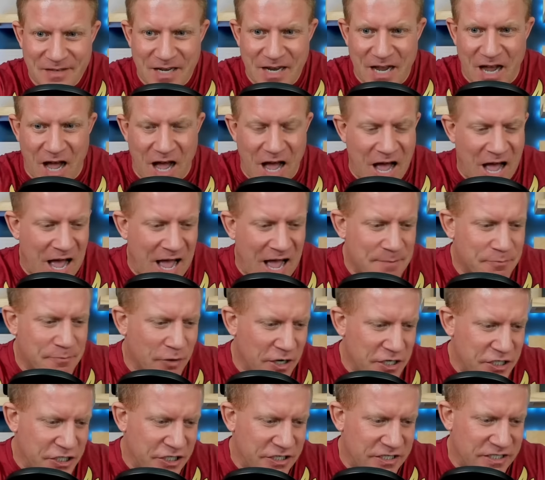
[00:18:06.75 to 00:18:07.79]
I
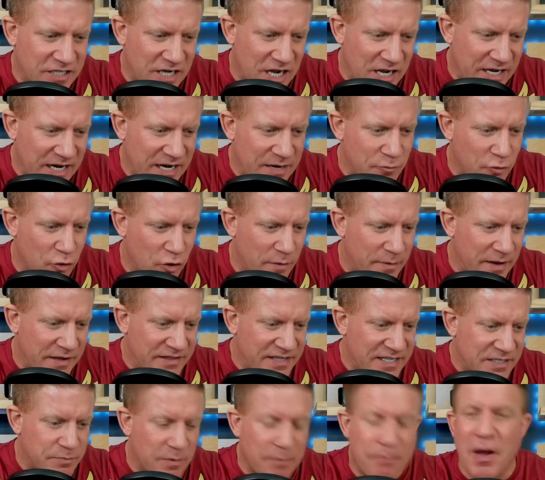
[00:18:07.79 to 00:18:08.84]
probably shouldn't talk anymore about
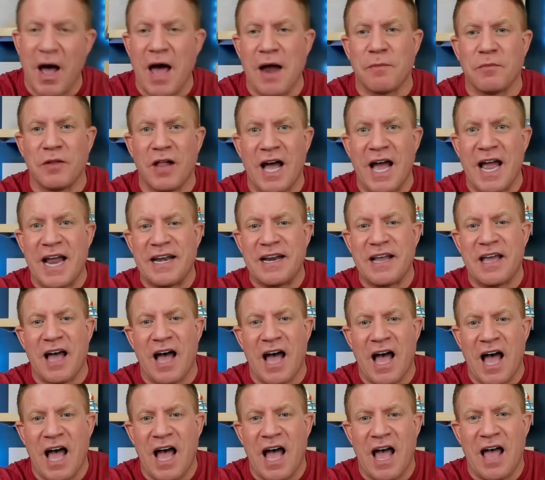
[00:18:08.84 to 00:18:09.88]
this, but bottom line,
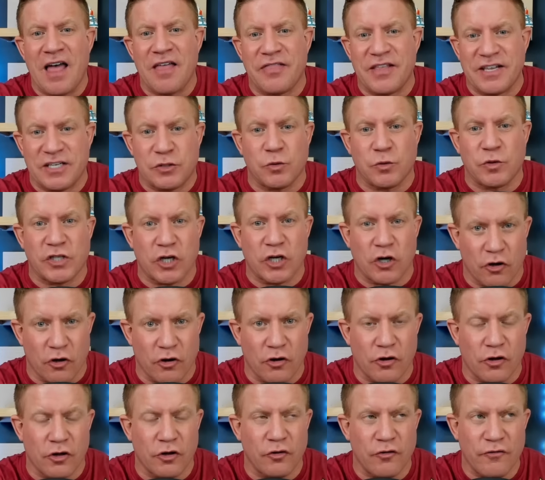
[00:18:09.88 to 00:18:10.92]
uh, this was a
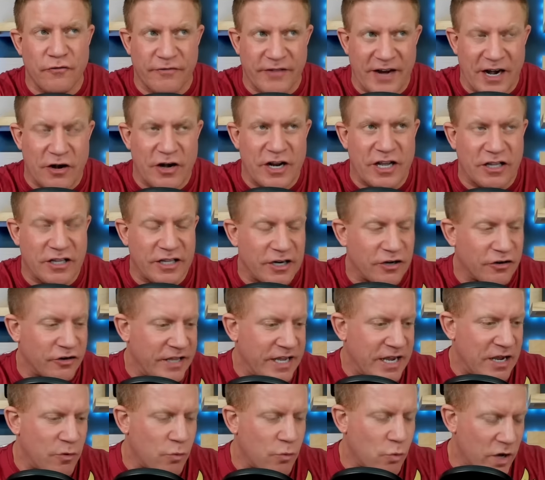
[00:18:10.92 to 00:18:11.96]
girl who very
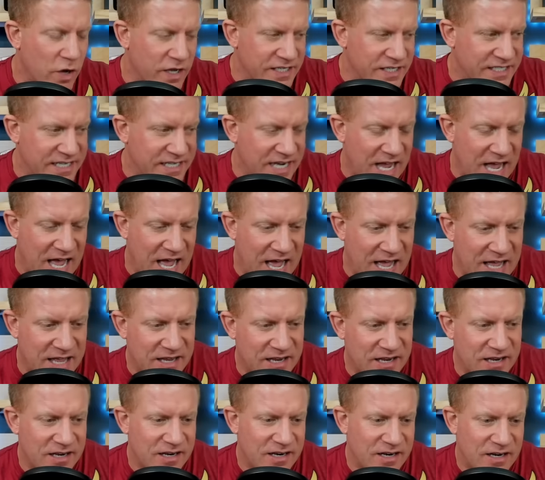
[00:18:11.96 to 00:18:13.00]
clearly was, uh,
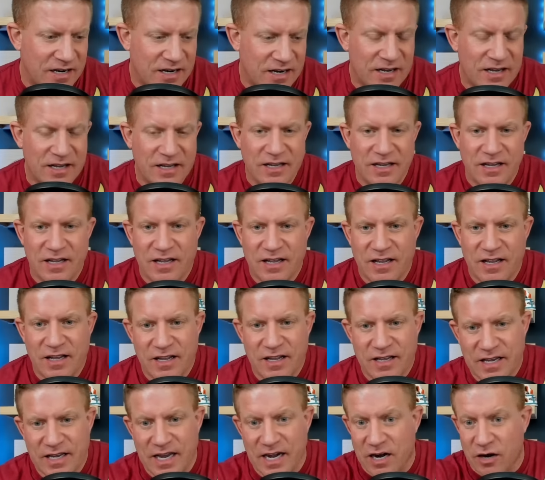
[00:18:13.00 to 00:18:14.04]

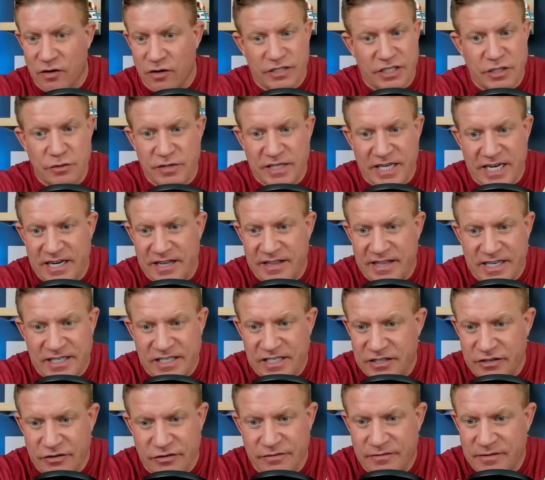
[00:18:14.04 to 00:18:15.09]
you know, she was into this
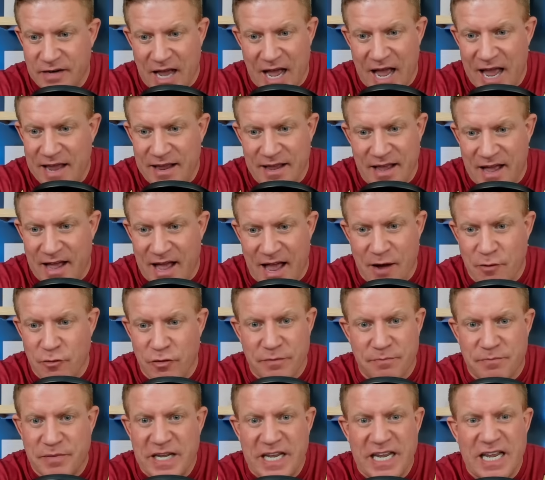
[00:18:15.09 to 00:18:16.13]
dude. I I
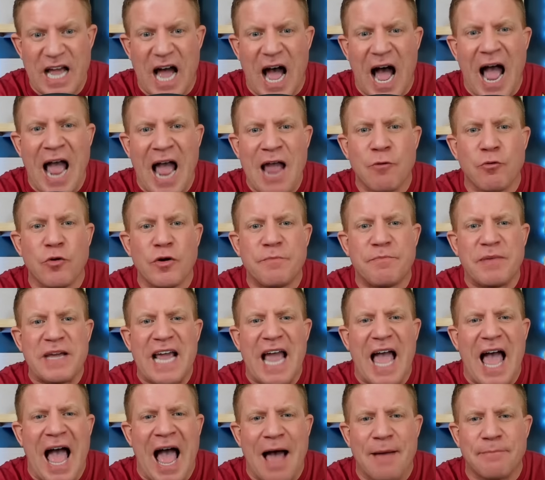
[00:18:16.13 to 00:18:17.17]
would be I would be
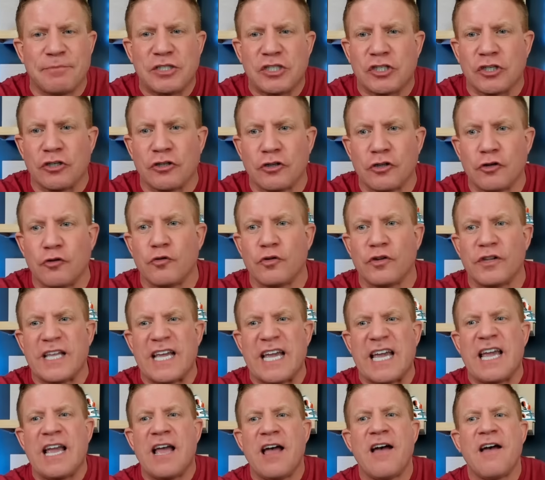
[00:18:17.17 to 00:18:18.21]

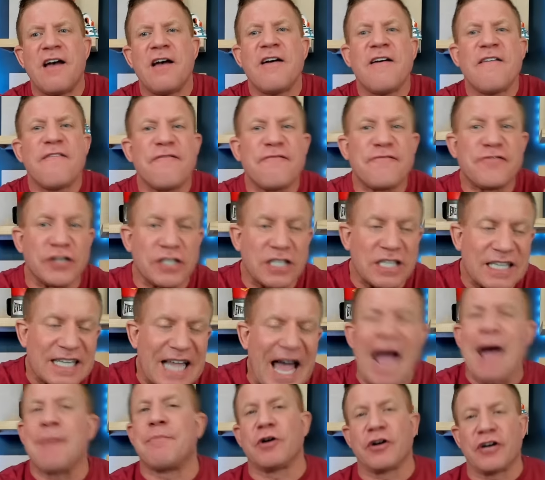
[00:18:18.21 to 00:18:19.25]
absolutely
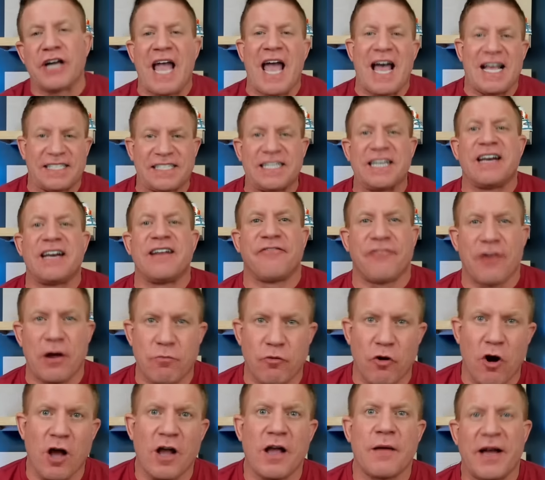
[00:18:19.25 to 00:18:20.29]
flabbergasted if I'm
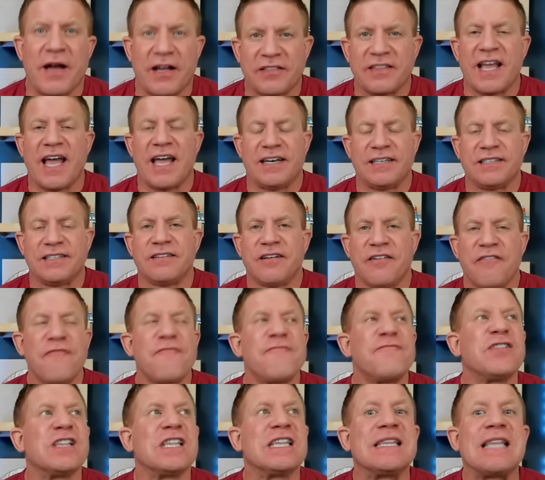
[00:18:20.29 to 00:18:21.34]
wrong about that.
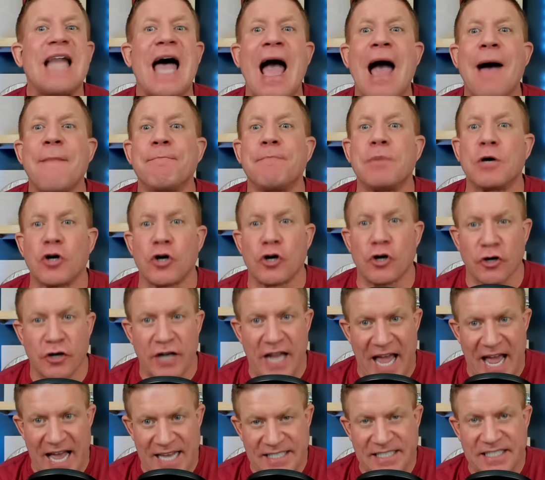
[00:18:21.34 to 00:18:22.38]

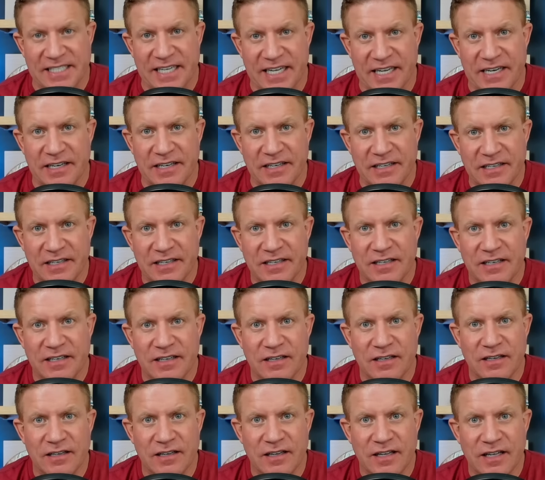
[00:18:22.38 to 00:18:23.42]
Flabbergasted.
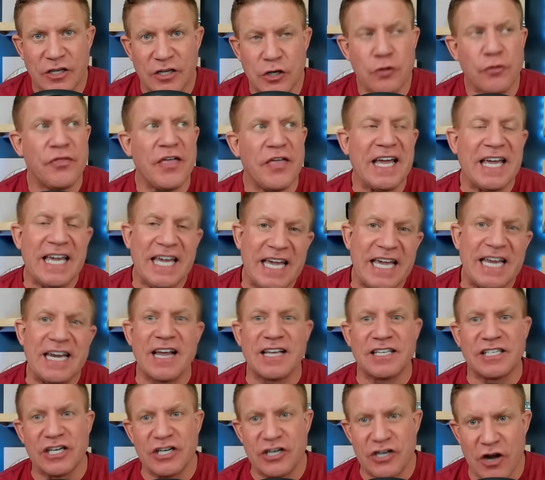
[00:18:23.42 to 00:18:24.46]
You think he
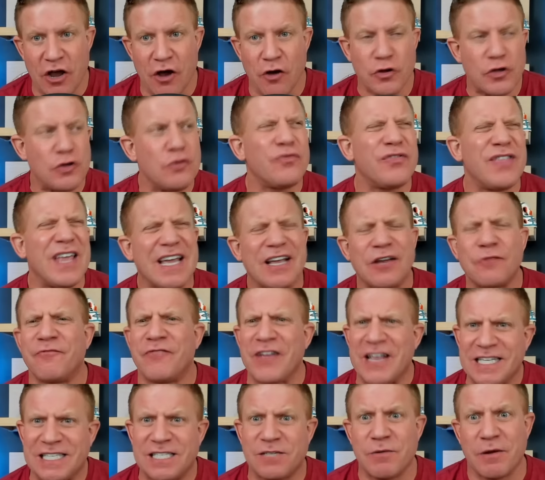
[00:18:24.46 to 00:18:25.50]
doesn't know? You think
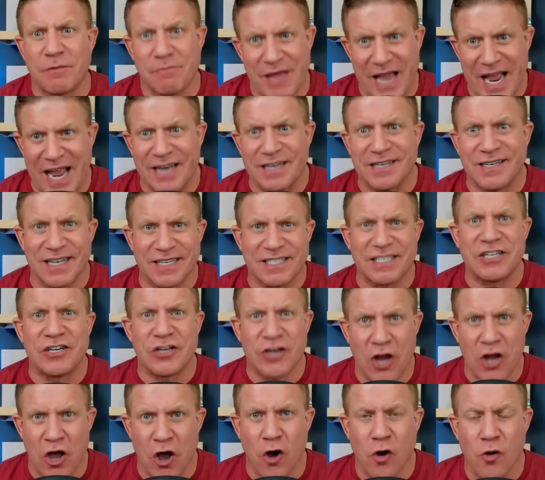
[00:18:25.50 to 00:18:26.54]
Vince McMahon doesn't
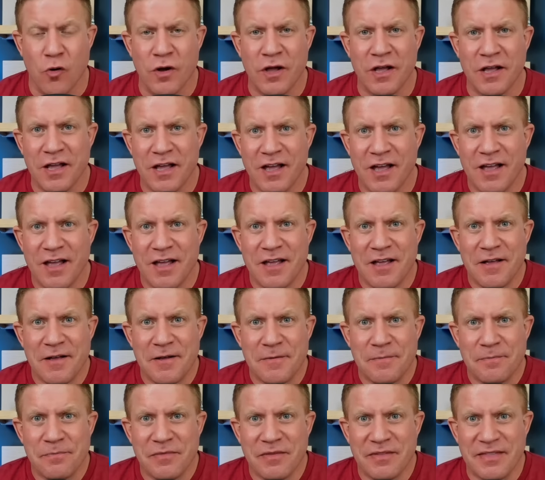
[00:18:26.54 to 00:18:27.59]
know
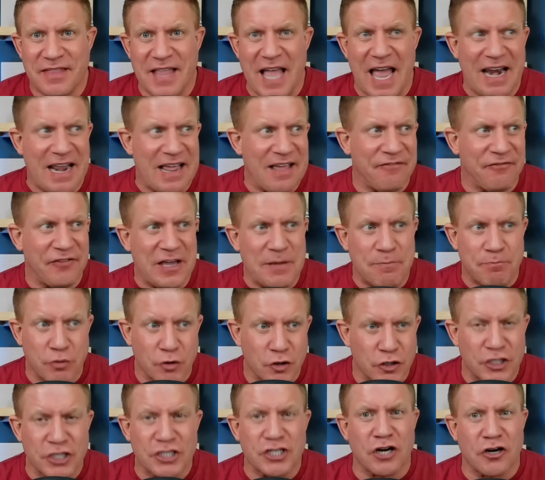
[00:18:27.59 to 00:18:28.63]
that if he
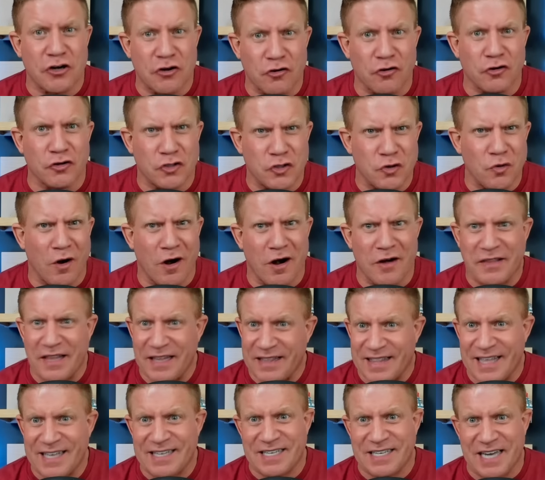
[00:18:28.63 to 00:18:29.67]
pushes on a girl too hard,
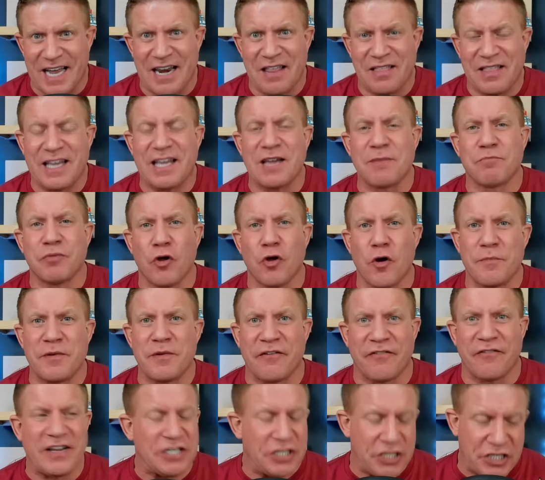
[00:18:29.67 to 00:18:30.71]
that this kind of thing could blow up in your face?